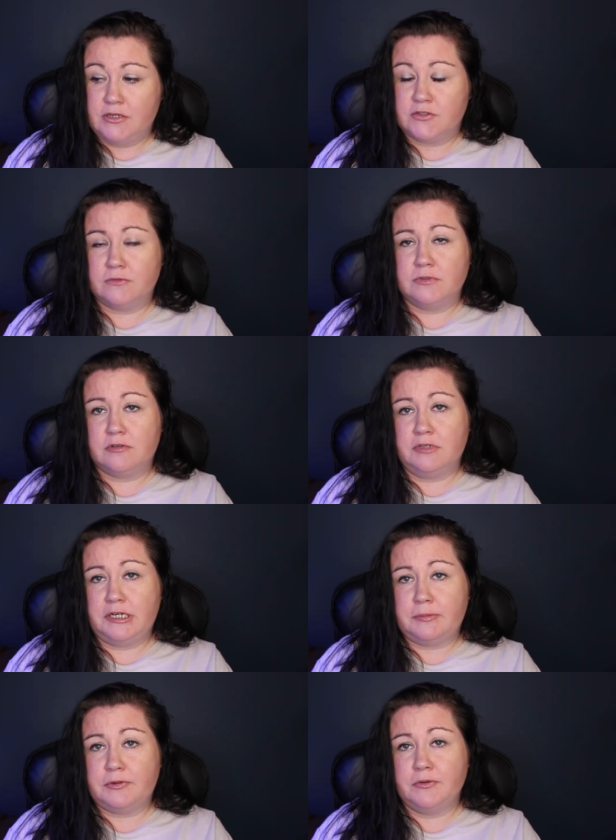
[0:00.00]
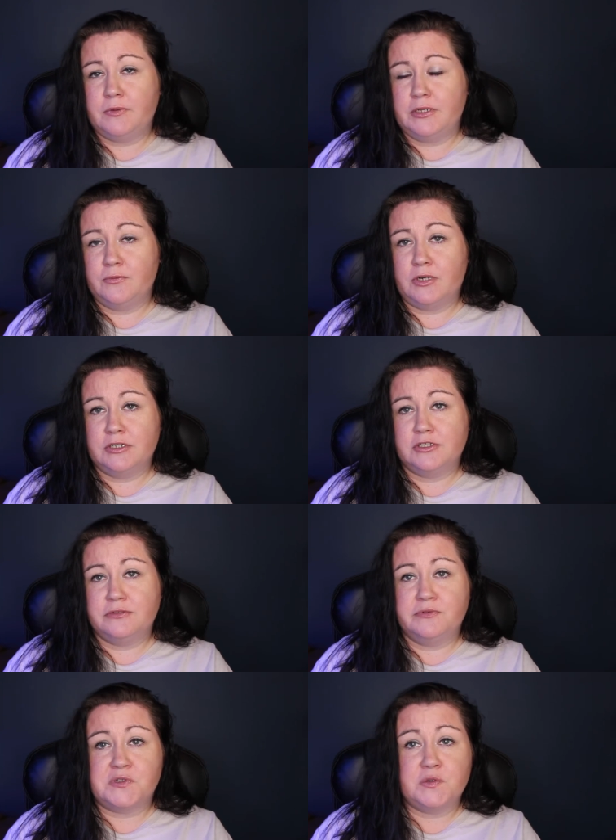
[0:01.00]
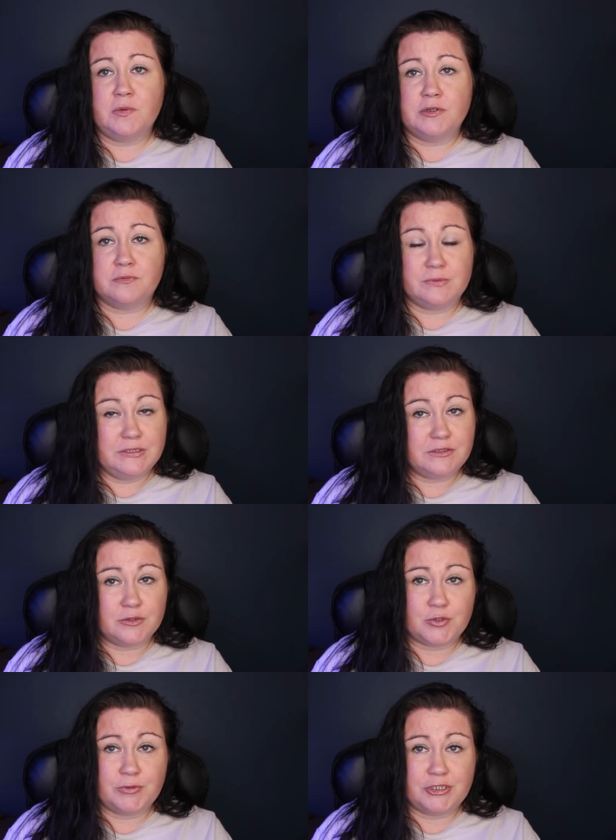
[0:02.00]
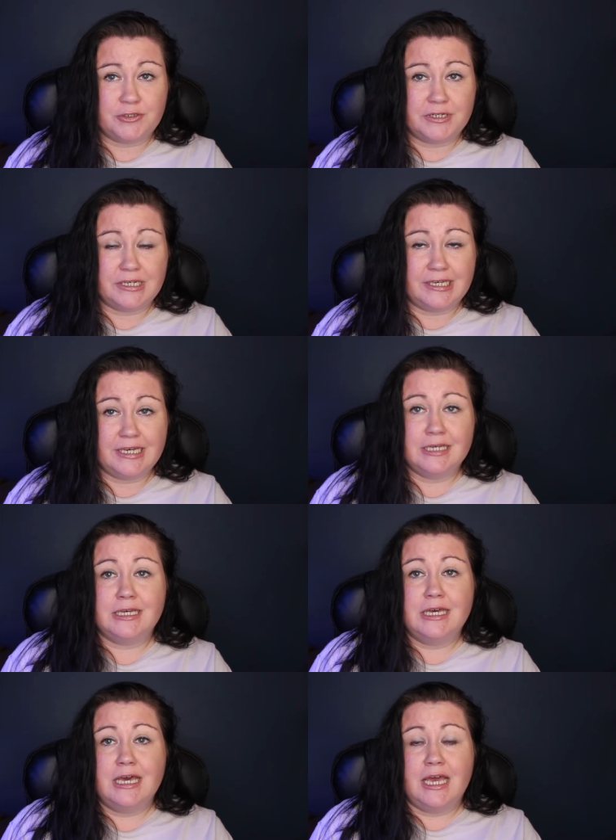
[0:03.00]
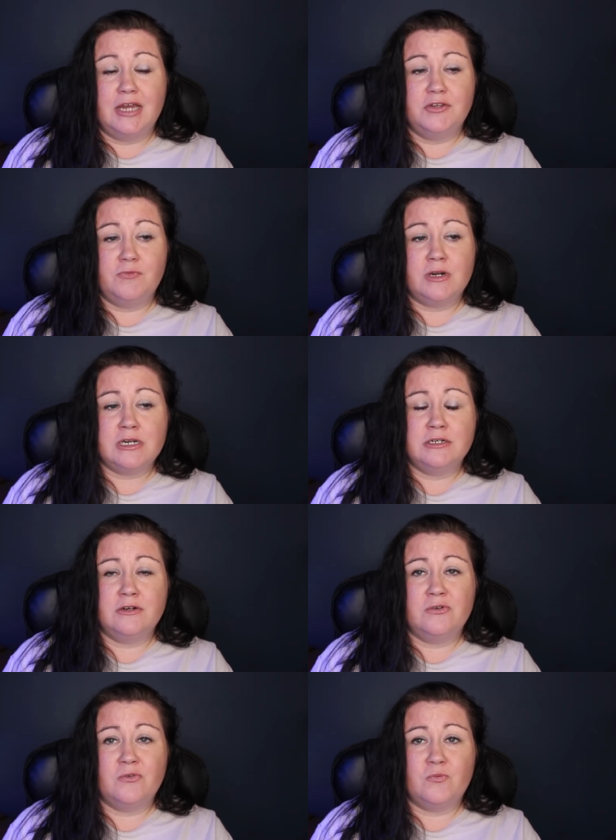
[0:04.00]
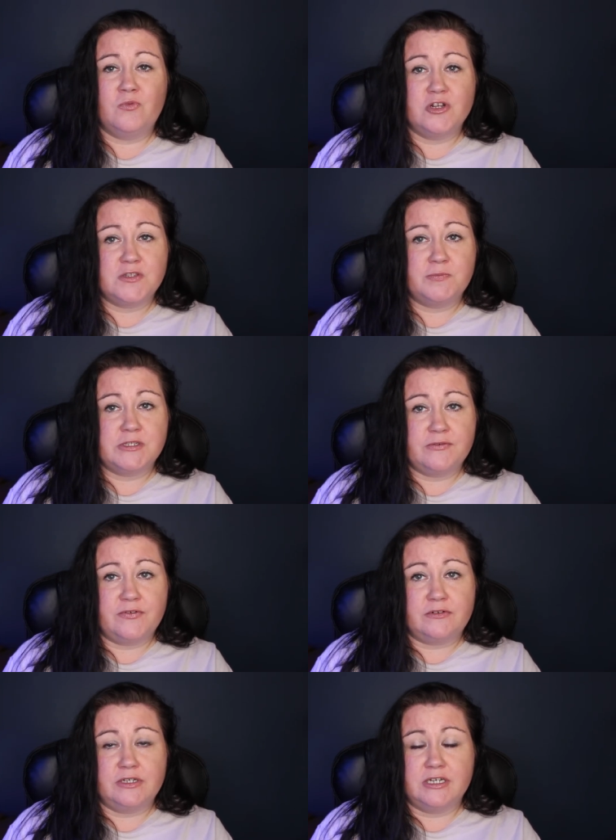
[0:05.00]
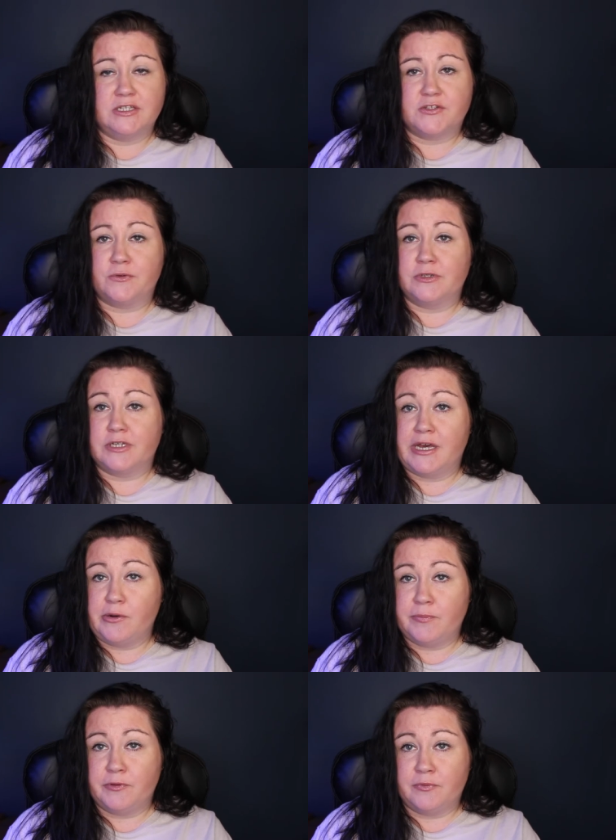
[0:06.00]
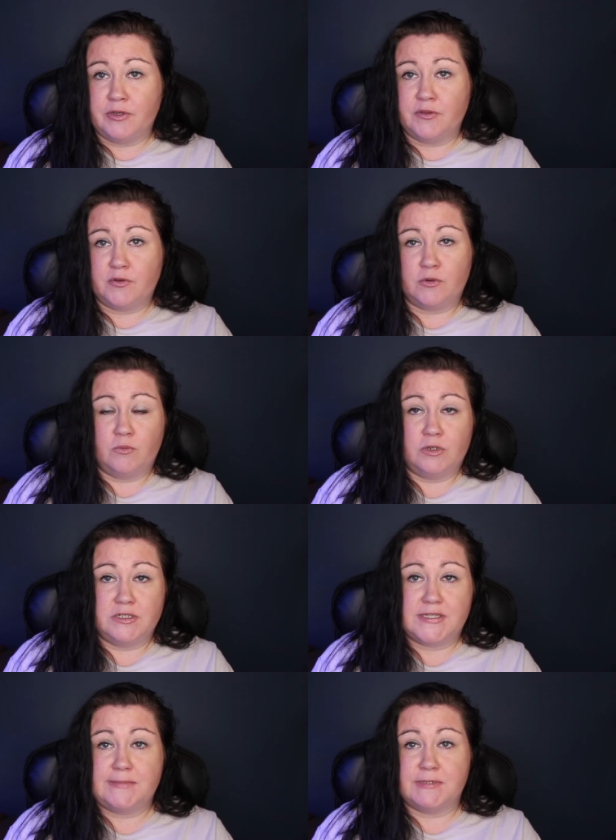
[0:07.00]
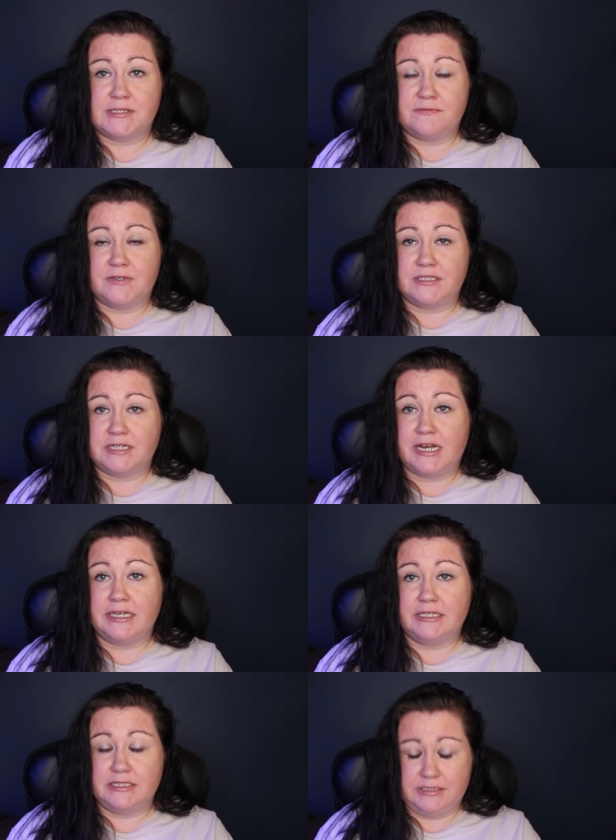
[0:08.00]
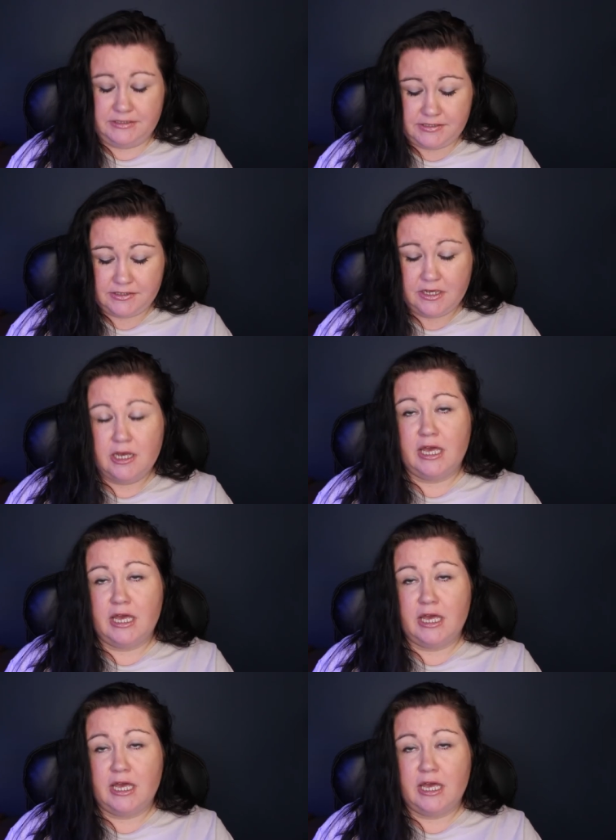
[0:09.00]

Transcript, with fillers: So with the cleanup crew, what you want to do is you want to research what you're going to get, and you want to know what specifically it's going to help you with, or what its specific diet is,